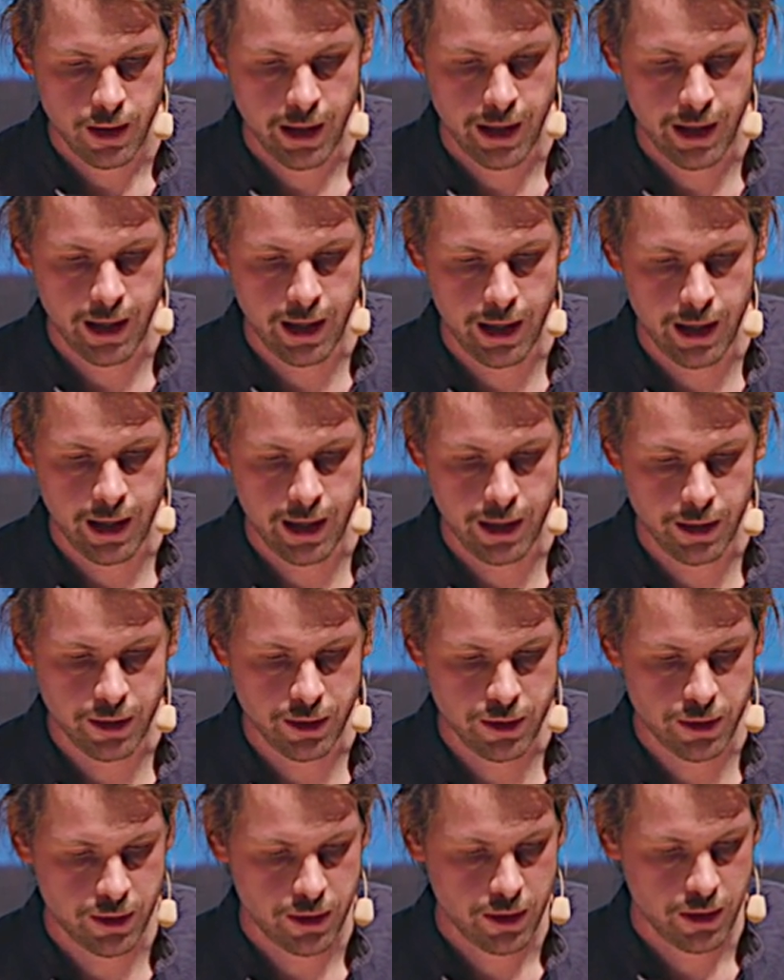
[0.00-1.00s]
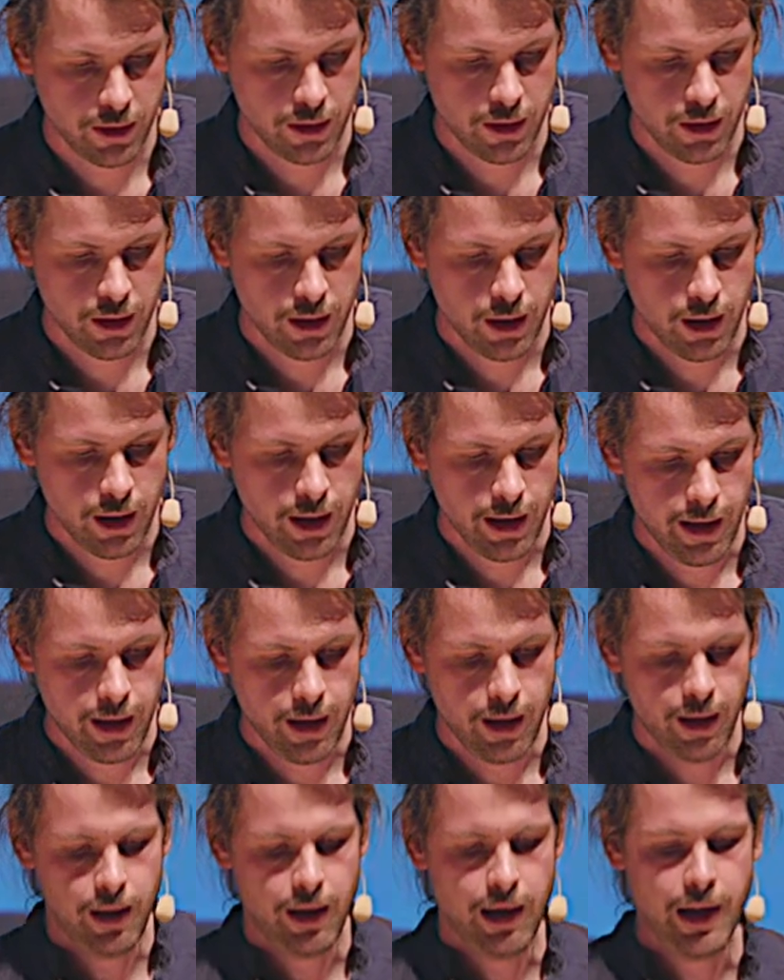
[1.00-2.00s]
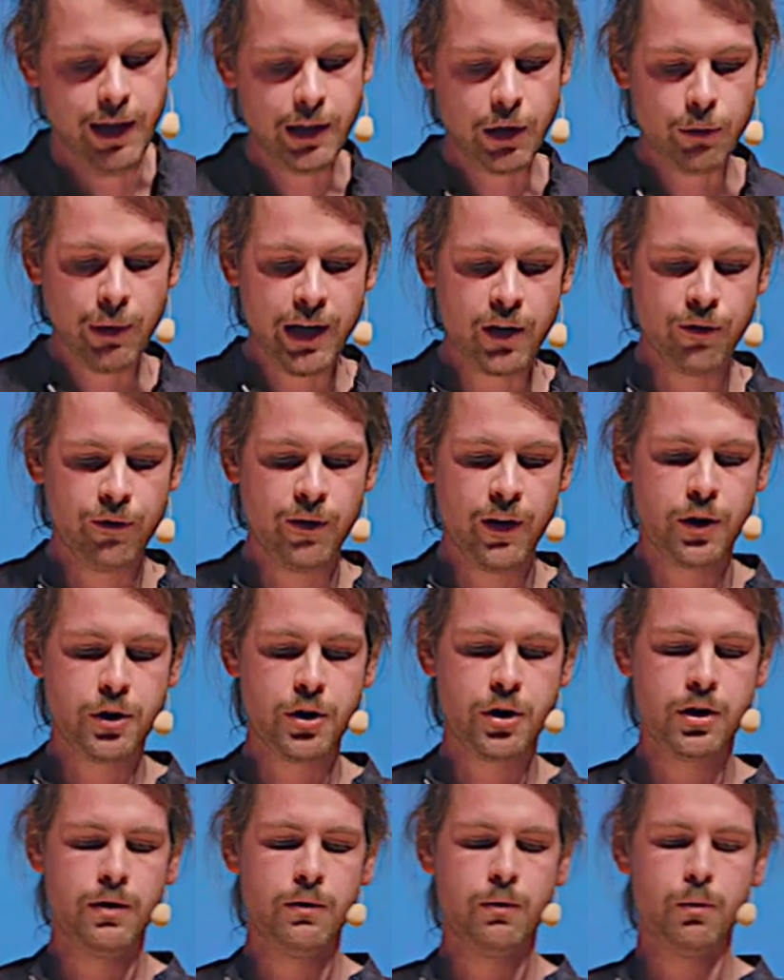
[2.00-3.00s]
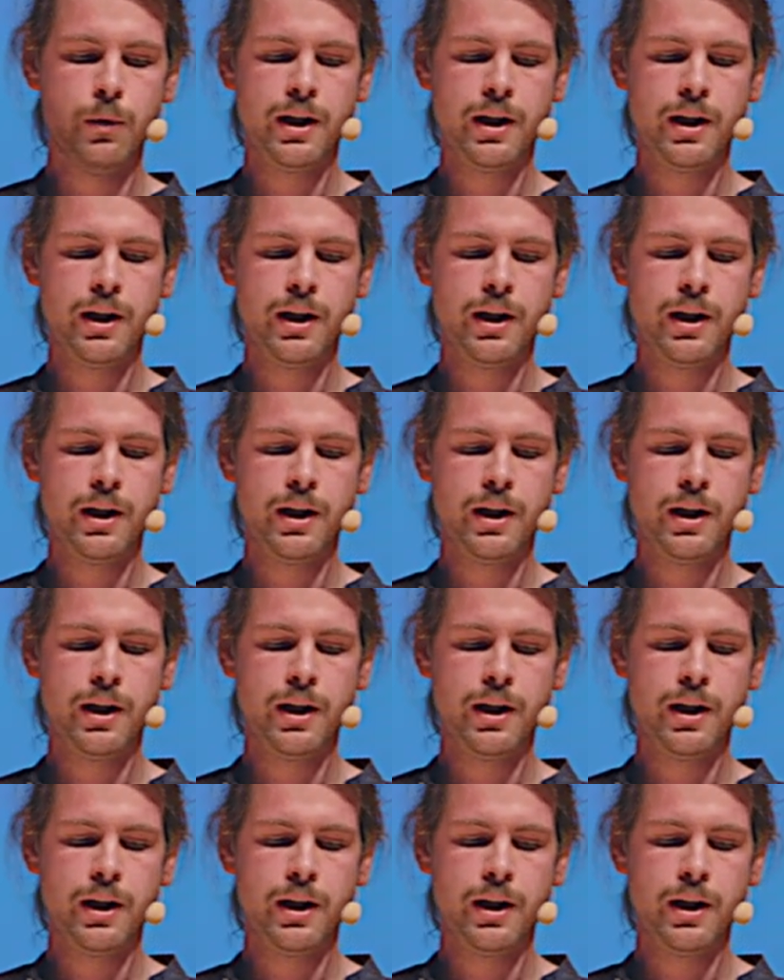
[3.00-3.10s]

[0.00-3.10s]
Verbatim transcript: And in the render function,